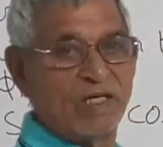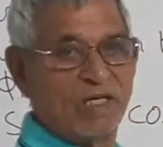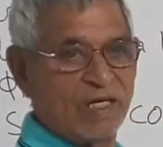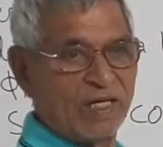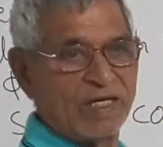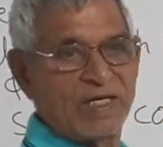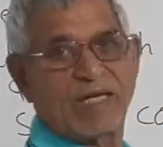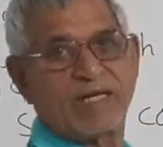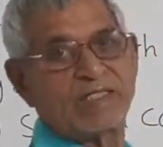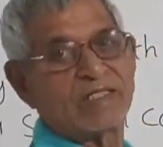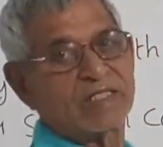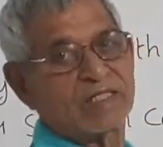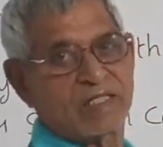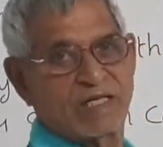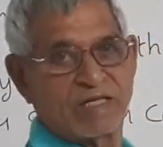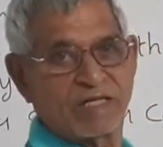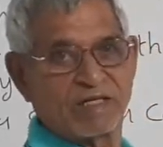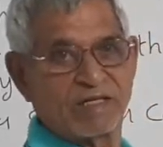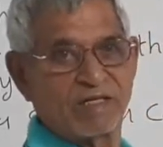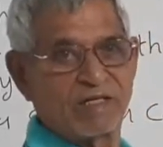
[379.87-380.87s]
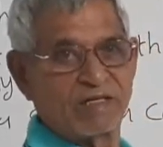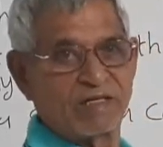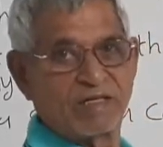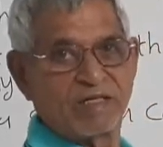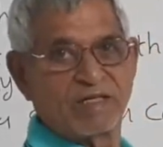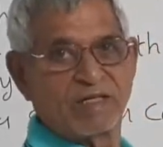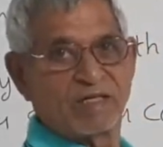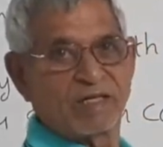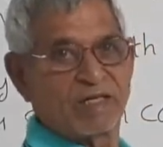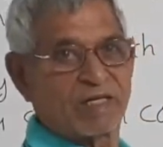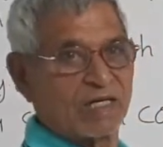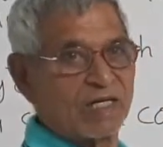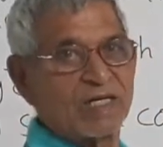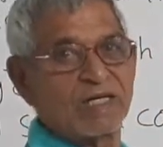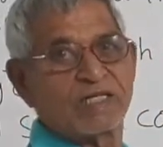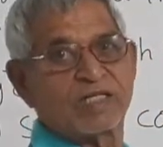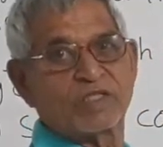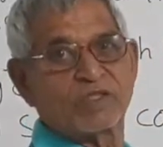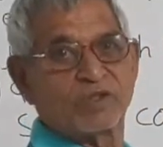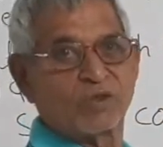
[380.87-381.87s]
and hence current.
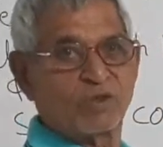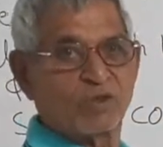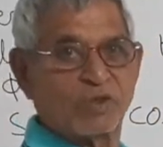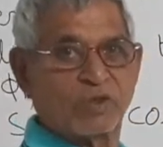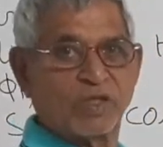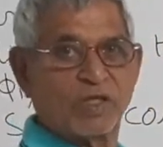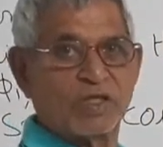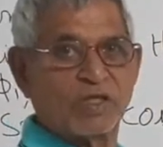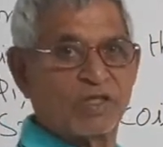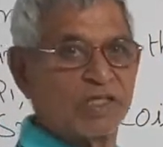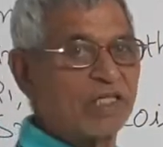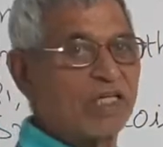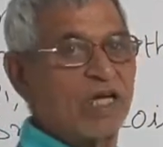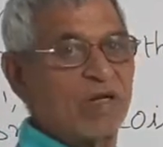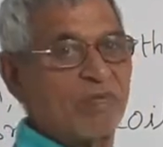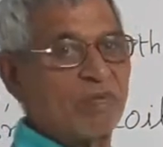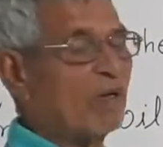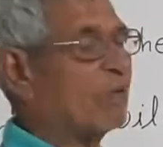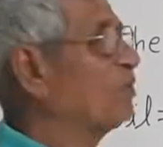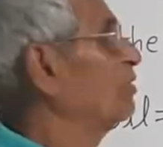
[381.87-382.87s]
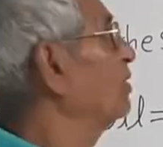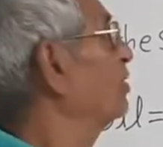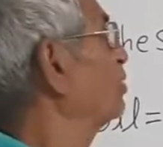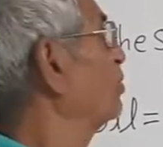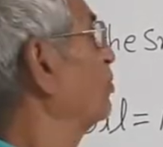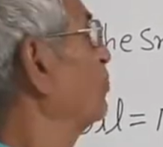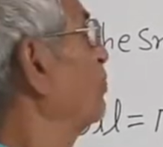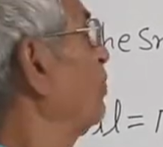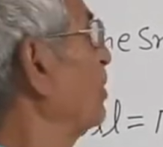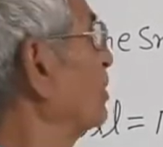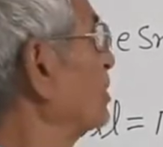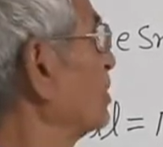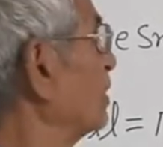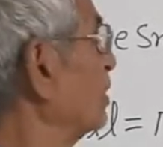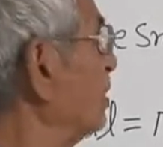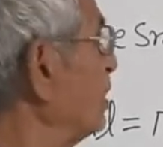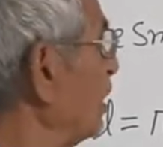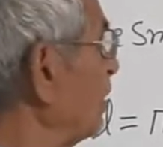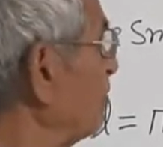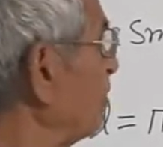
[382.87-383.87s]
Current is due to the EMF. So first
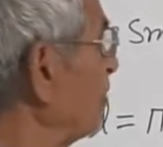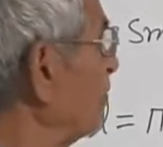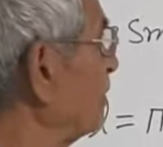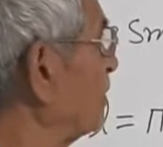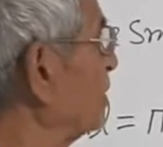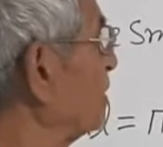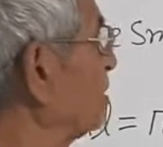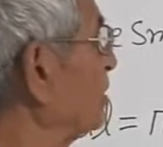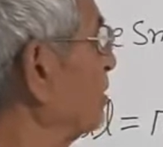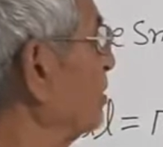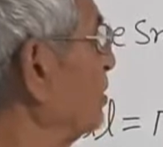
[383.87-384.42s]
EMF is